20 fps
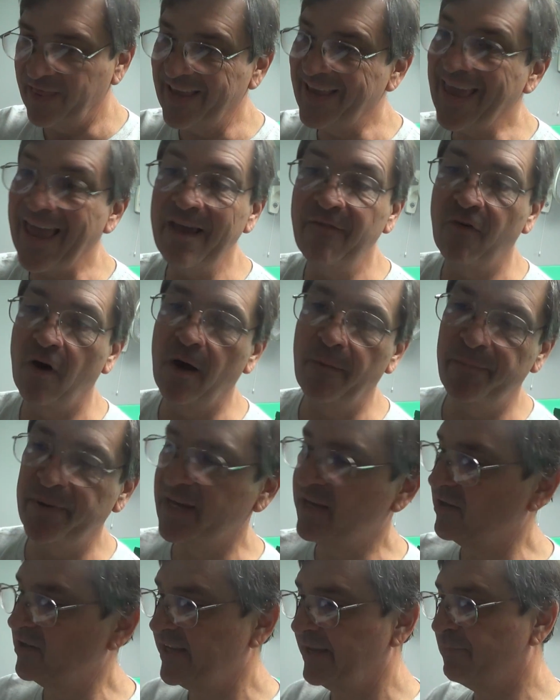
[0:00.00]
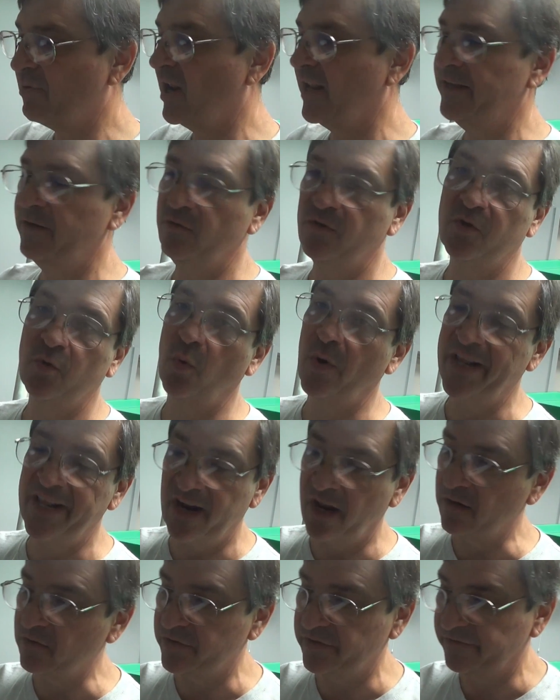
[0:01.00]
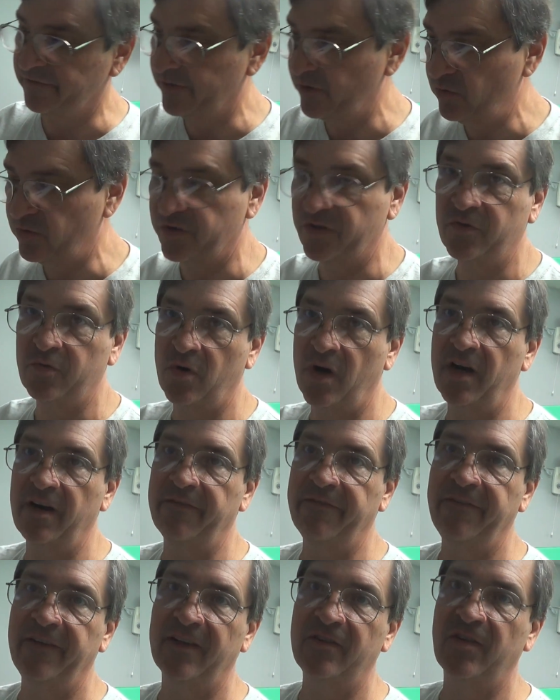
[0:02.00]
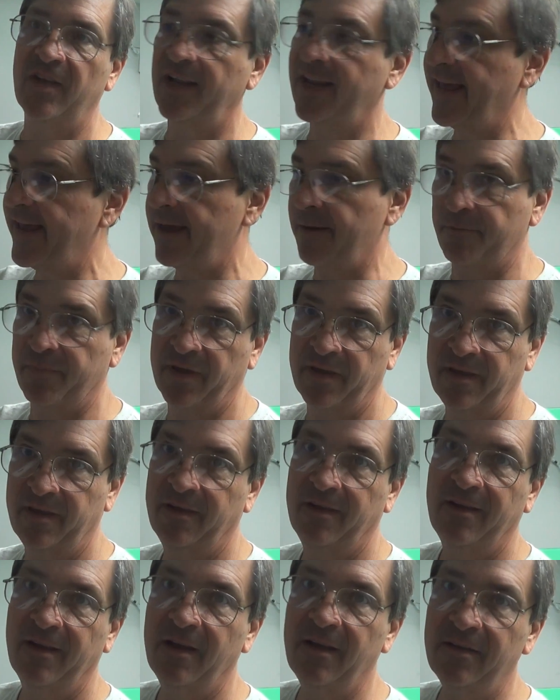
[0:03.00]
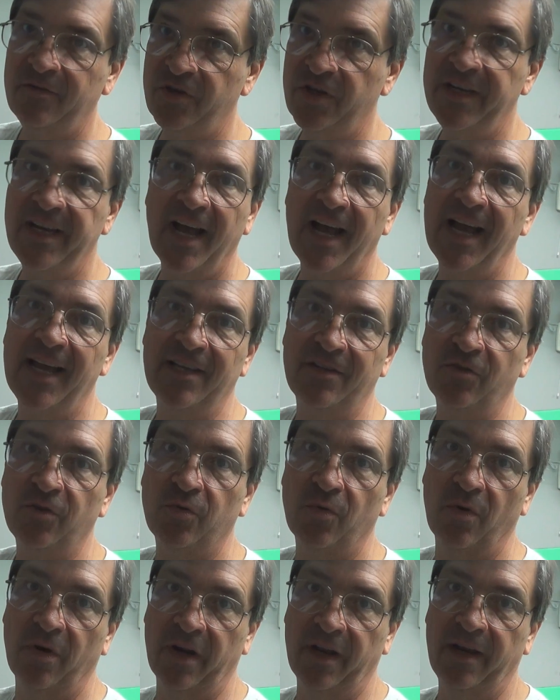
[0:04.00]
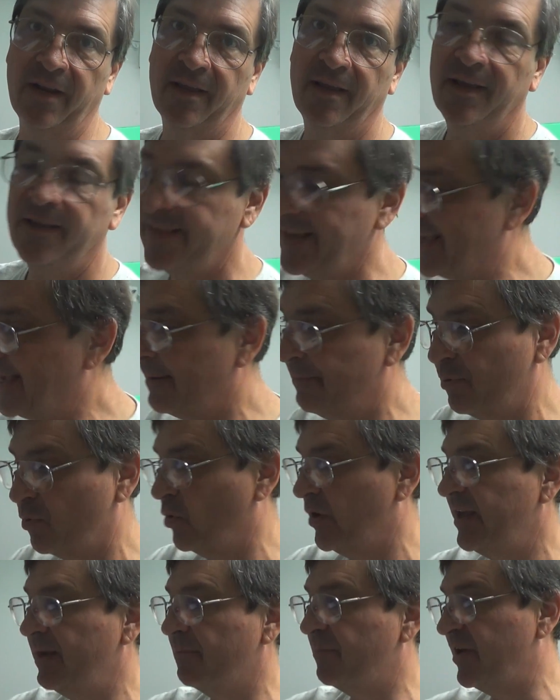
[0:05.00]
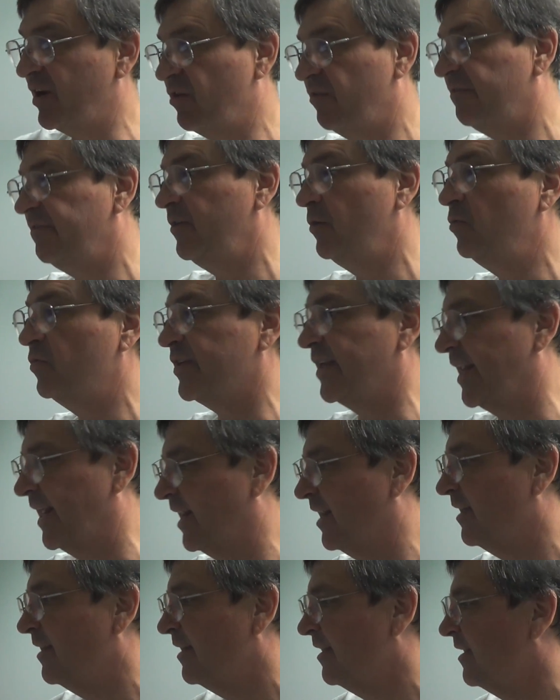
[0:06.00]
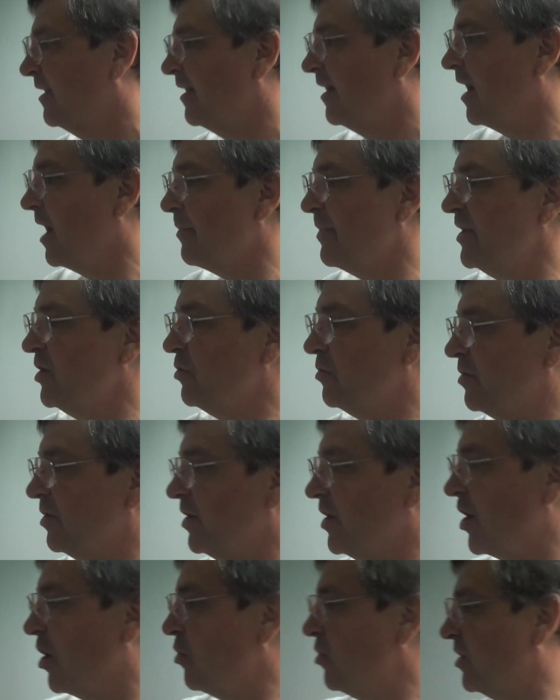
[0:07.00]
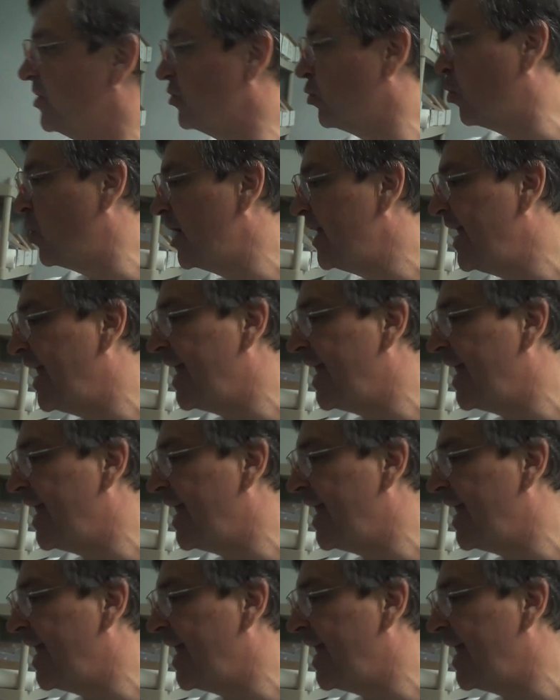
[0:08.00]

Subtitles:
gave up because they probably used $20 in fuses trying to fix a lamp. GI is shorted. They keep putting a bigger fuse in it. I mean, you can go to 20